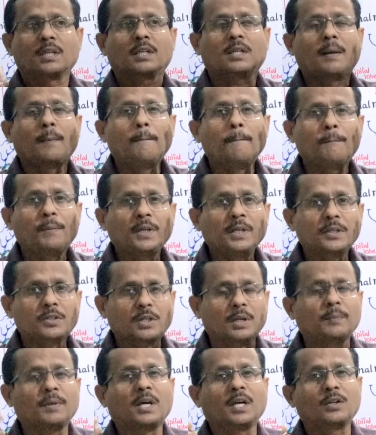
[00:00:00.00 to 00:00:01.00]
complete
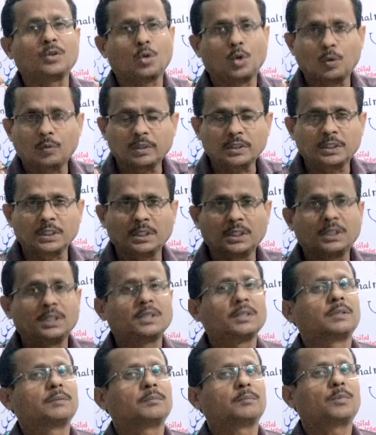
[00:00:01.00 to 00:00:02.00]
command over the
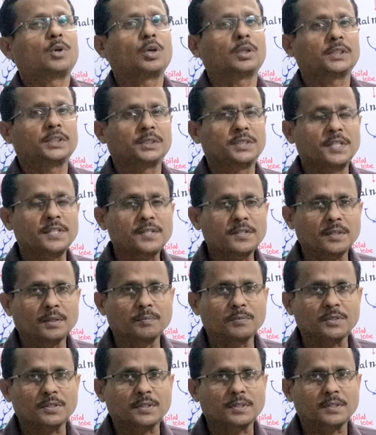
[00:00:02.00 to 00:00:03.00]
body
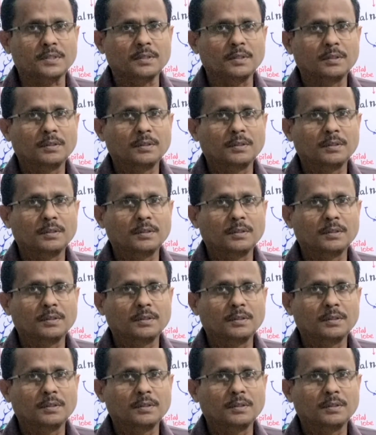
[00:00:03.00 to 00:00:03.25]
systems.